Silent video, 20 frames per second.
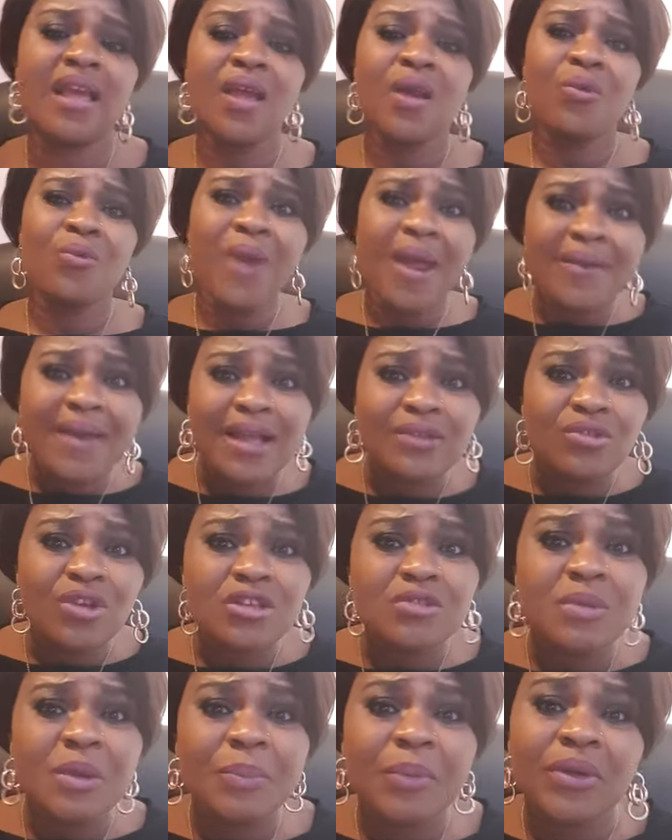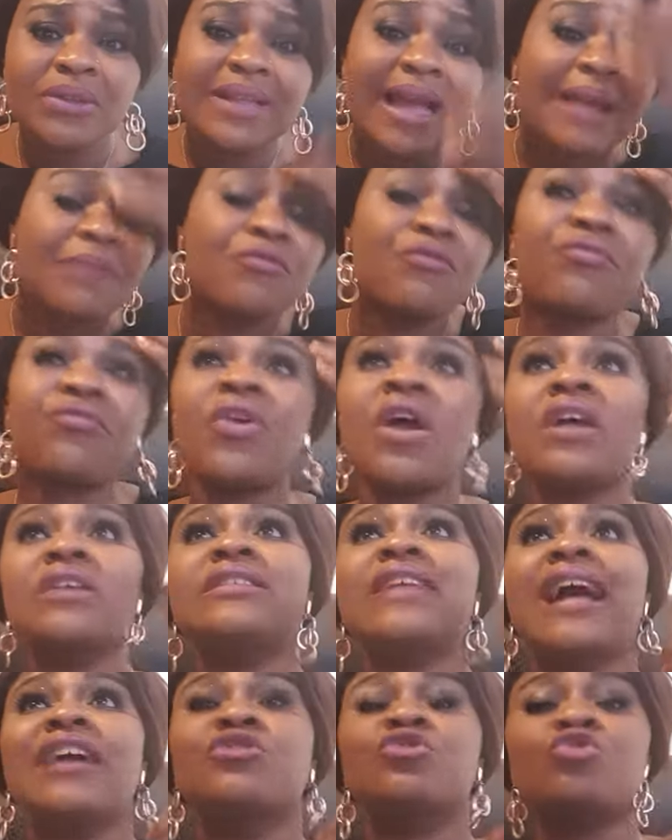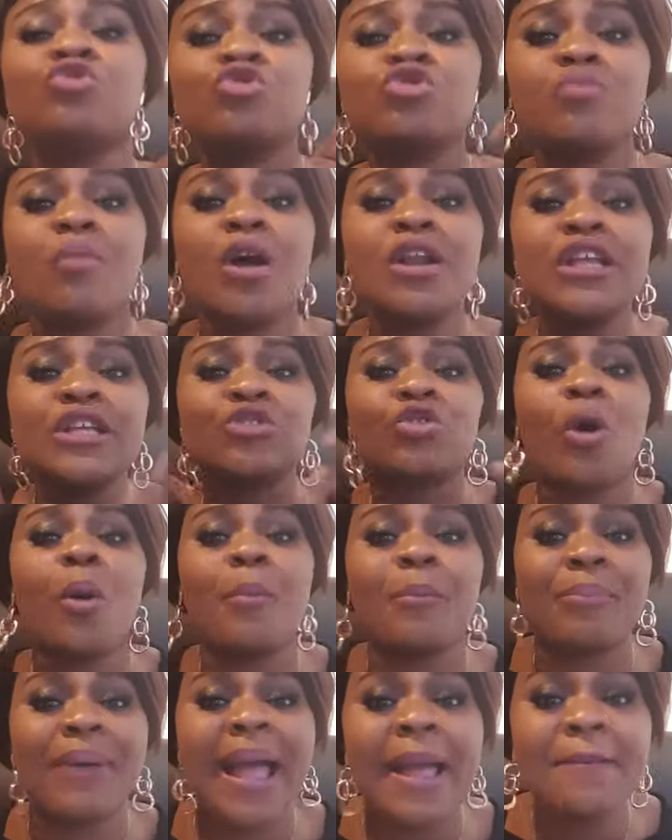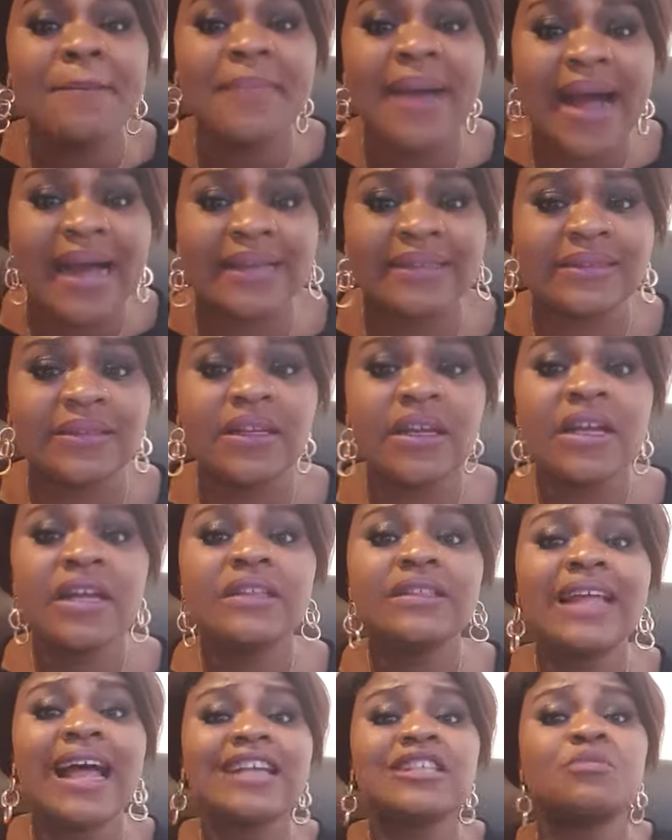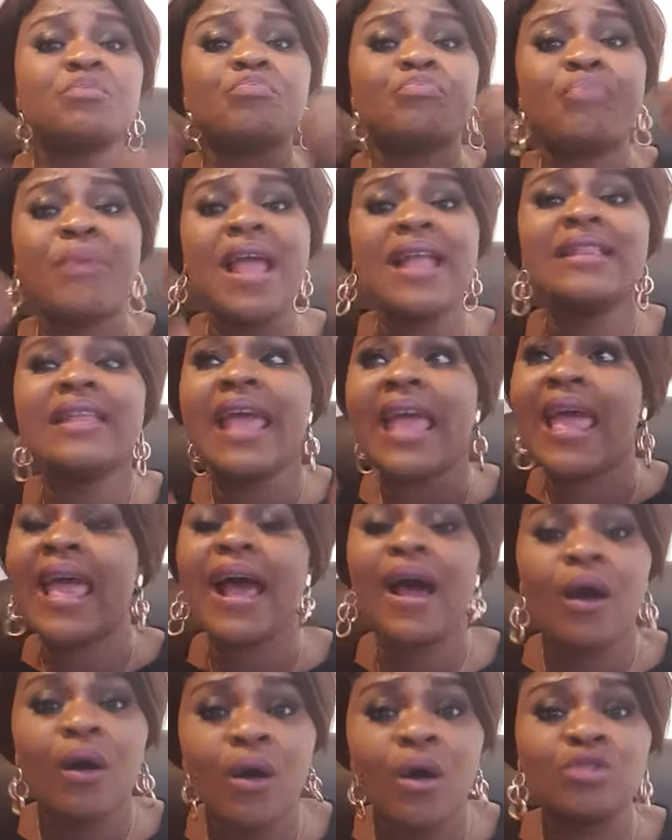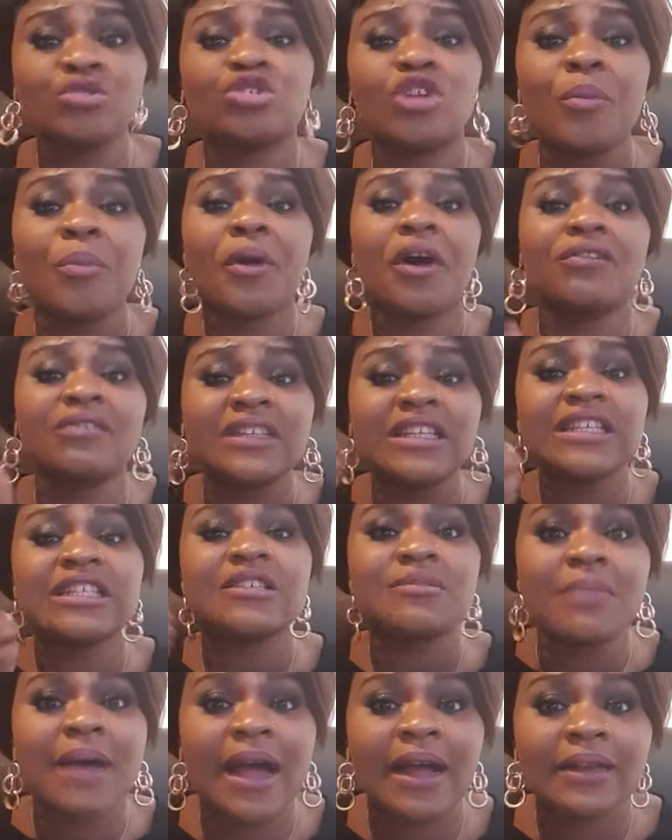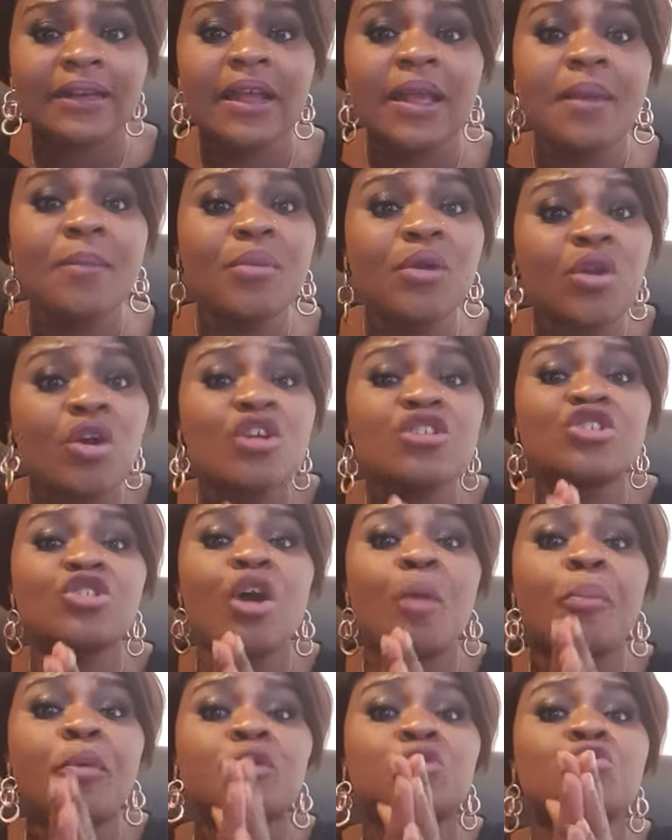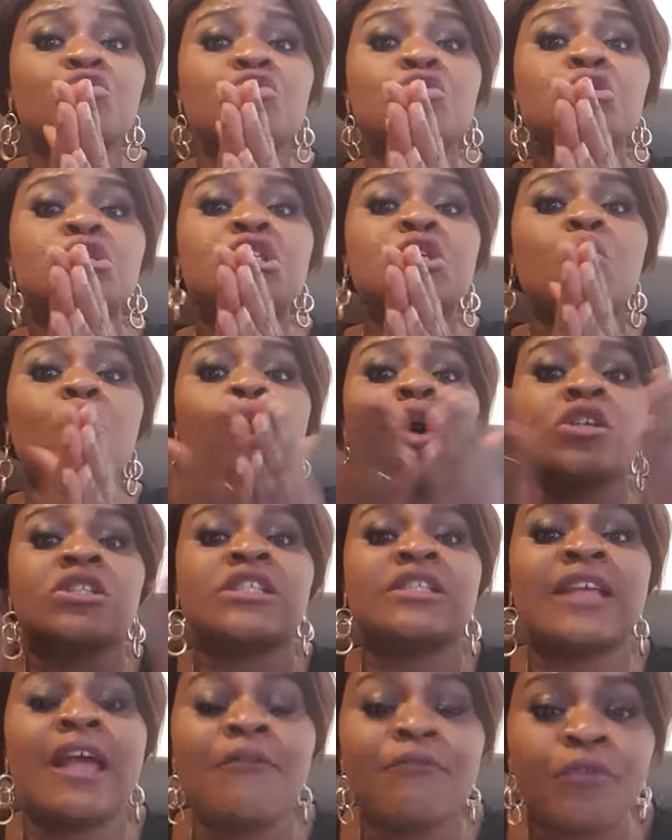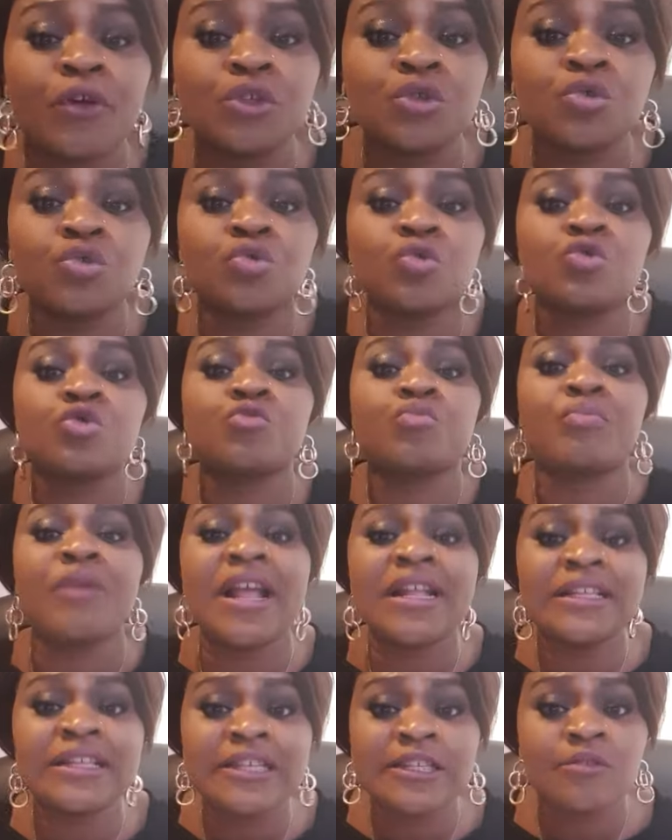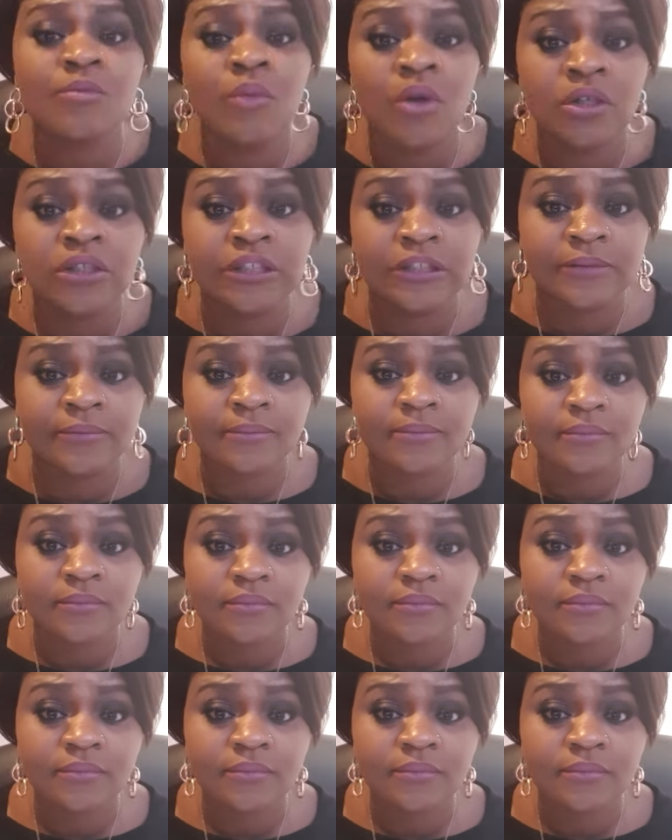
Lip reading: Where are those people that use money to buy man, that spend hell on top of this man because the opportunity was there for you to spend this money?